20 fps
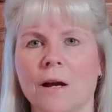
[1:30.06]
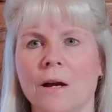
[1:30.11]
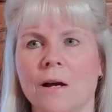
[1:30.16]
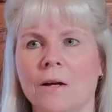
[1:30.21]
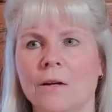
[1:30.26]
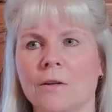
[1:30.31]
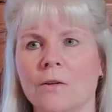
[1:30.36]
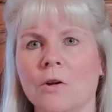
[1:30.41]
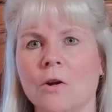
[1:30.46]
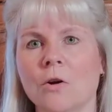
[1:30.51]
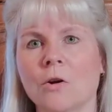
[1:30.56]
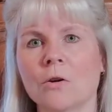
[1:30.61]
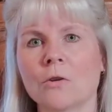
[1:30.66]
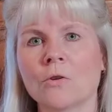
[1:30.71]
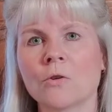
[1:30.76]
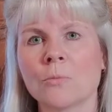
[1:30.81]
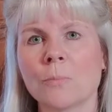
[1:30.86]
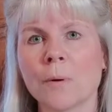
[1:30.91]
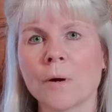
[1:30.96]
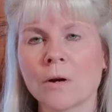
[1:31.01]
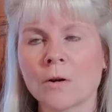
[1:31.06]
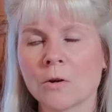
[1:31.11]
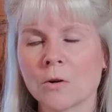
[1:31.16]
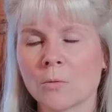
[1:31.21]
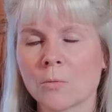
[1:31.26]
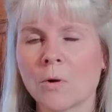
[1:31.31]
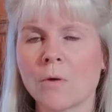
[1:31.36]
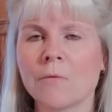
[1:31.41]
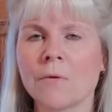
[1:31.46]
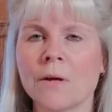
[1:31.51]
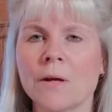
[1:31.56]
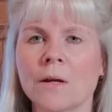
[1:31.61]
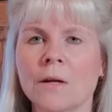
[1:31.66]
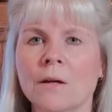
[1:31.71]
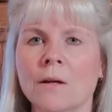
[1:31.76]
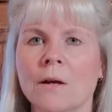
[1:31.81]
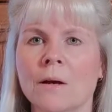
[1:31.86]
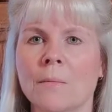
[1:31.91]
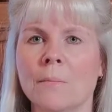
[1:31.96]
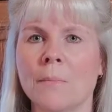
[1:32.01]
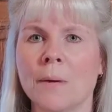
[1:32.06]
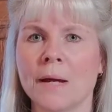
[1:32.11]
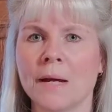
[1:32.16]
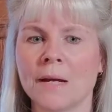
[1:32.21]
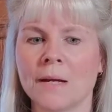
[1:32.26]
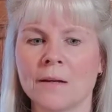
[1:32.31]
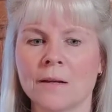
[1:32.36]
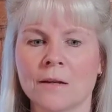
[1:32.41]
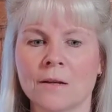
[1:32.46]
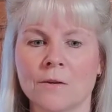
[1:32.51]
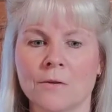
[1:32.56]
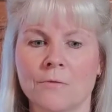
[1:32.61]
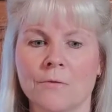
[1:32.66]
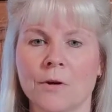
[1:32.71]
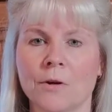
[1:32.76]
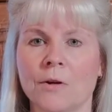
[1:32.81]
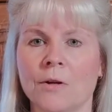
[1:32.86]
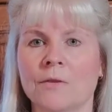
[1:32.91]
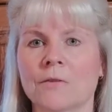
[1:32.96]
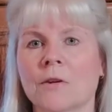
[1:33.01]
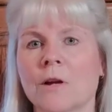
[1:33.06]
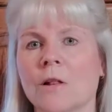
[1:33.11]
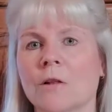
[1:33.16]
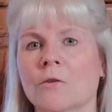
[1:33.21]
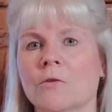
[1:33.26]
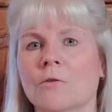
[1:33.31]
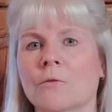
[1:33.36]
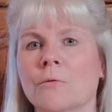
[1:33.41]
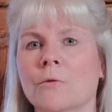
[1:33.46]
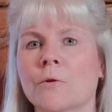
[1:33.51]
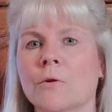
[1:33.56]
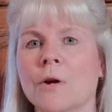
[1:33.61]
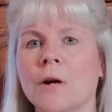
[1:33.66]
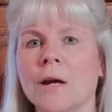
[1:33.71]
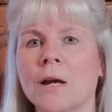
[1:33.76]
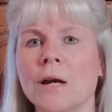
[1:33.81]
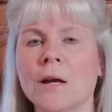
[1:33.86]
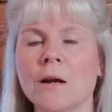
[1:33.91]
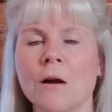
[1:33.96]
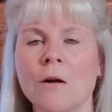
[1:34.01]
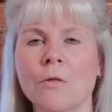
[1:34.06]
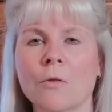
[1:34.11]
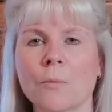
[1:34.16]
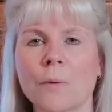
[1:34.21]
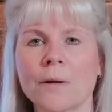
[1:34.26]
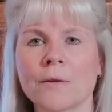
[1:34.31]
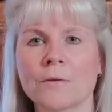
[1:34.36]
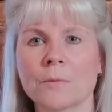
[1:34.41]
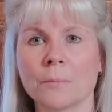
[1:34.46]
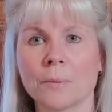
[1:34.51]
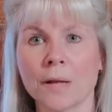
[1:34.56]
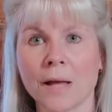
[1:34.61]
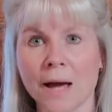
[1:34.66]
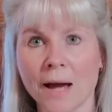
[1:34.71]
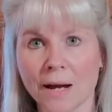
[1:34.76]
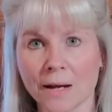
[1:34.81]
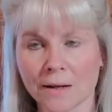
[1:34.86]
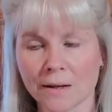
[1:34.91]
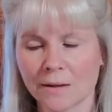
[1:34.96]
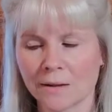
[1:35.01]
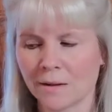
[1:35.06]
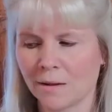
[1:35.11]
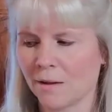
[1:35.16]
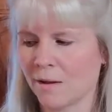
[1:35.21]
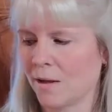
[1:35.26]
yarn spun or roving made in various colors of gray all the way to black.